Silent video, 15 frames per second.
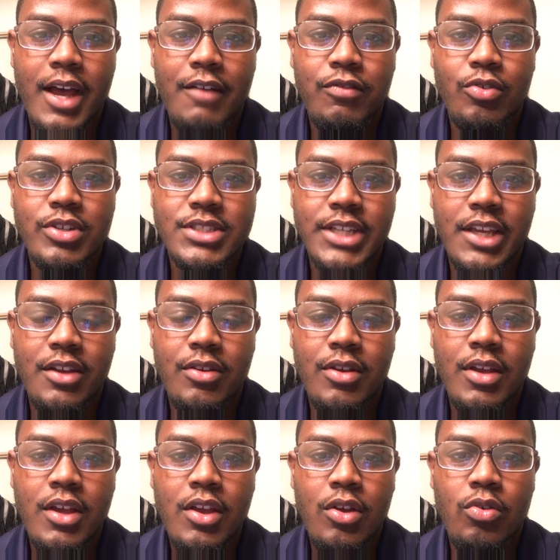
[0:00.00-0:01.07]
Florida State
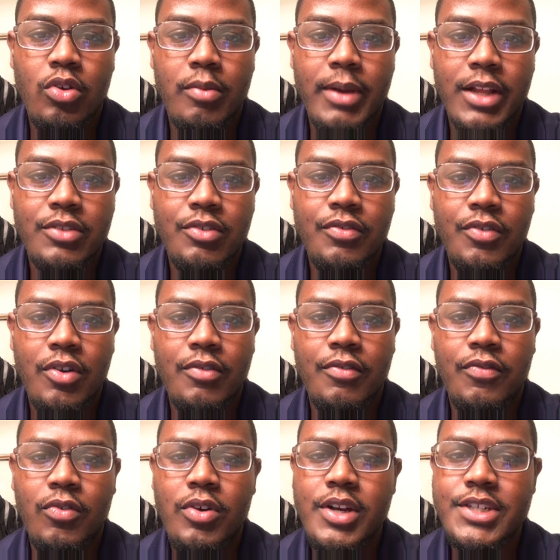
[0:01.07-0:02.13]
quarterback threw for over
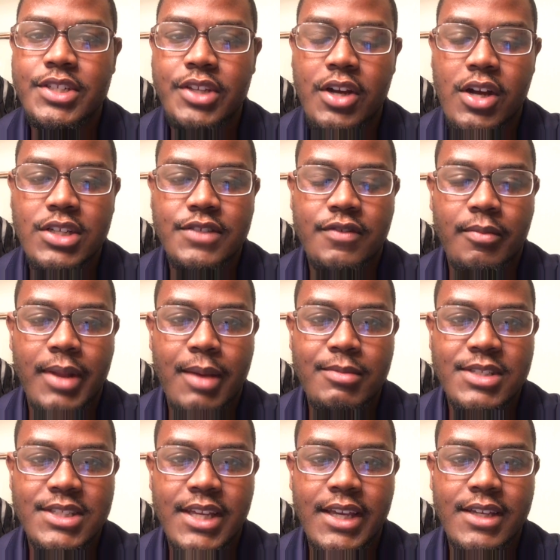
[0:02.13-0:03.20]
400 yards, if I'm not
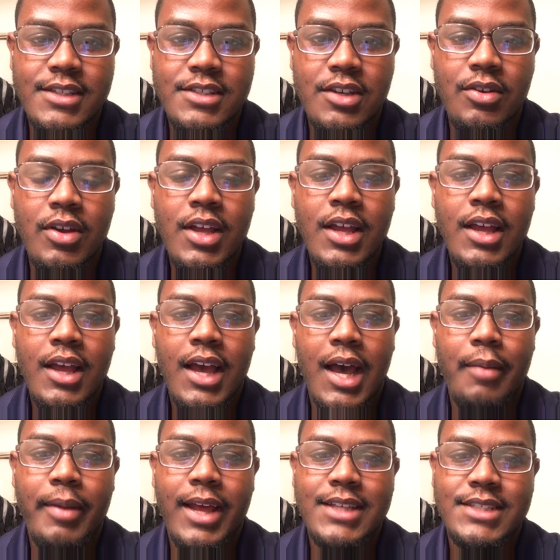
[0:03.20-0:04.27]
mistaken. So
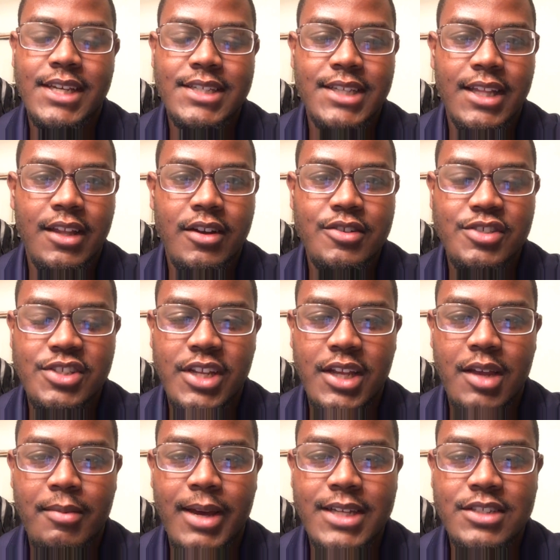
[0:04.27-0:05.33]
I'm not saying Jalen Hurts is going to
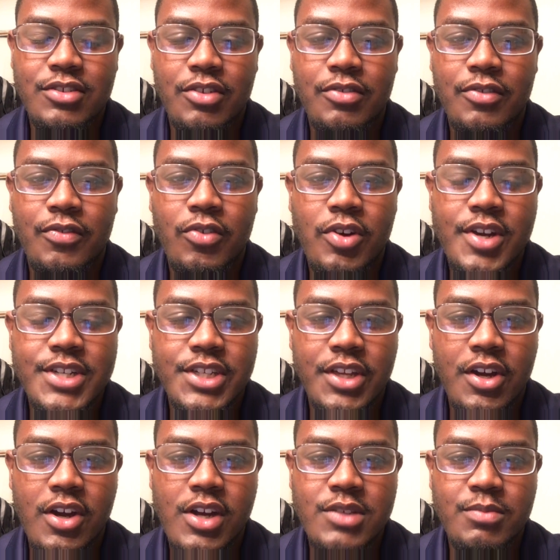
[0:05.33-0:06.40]
come out and throw for 400
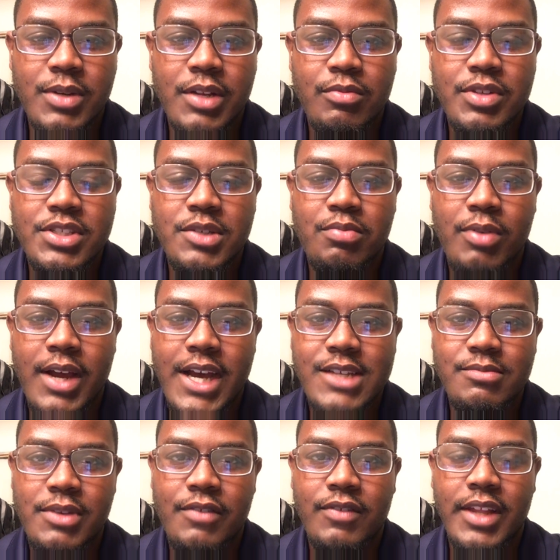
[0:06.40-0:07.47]
yards, but it wouldn't surprise
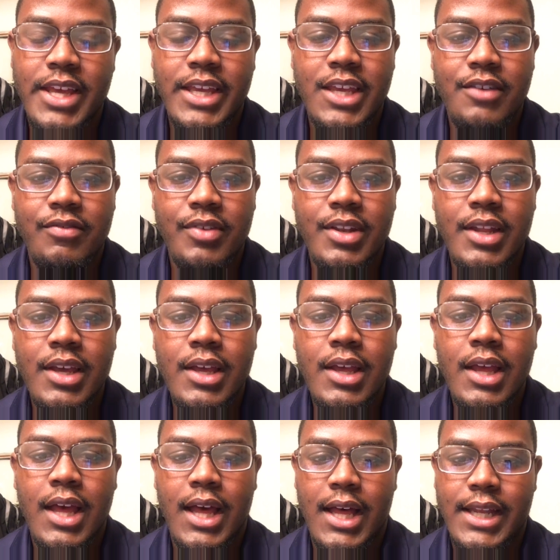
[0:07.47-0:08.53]
me if Lane Kiffin
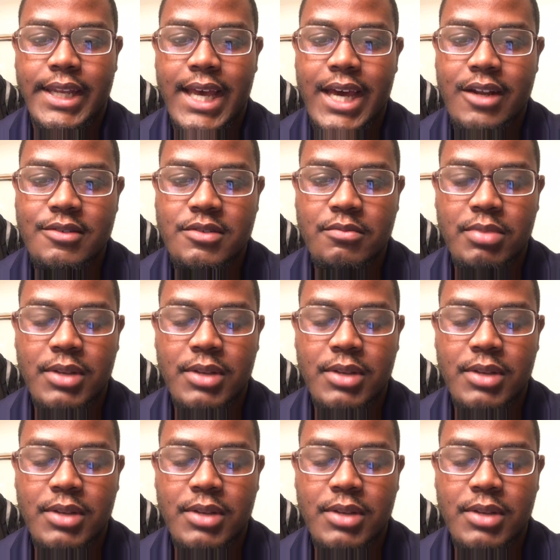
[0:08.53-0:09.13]
dialed some